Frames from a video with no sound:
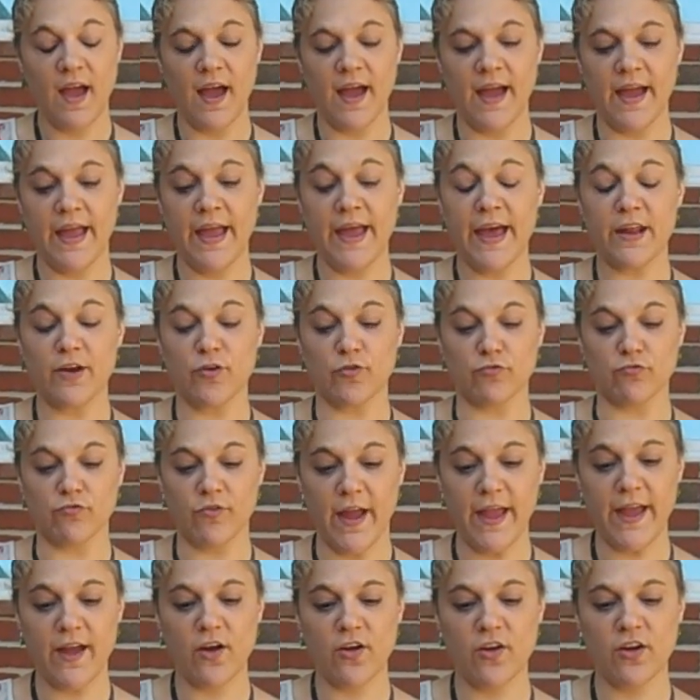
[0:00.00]
I had a
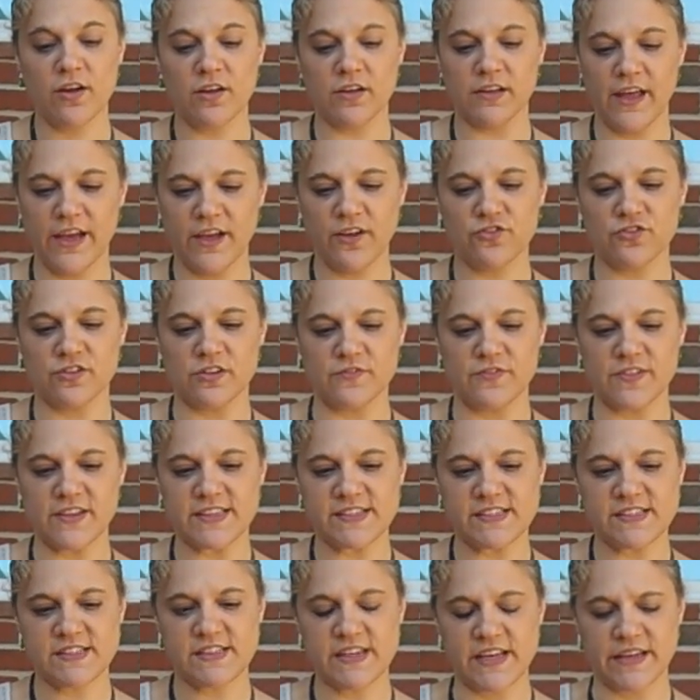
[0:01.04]
rare collection of
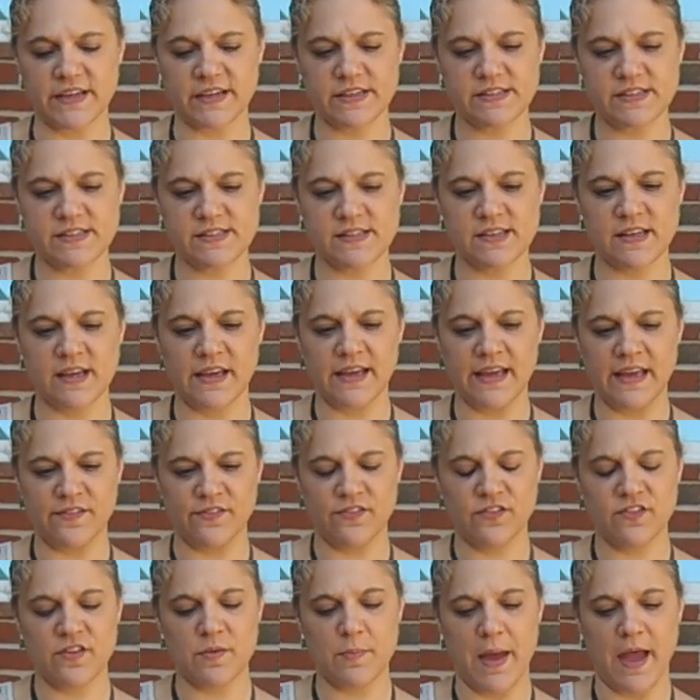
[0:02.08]
these sticks
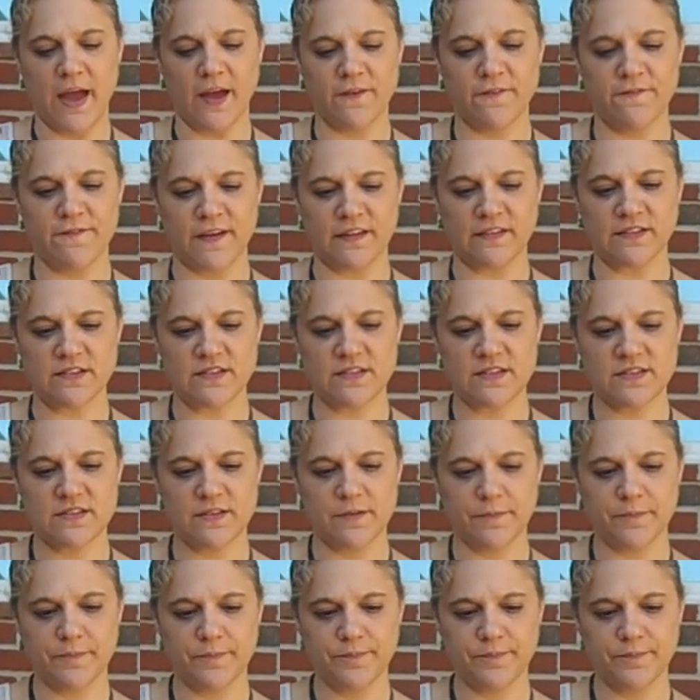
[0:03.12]
against the back fence.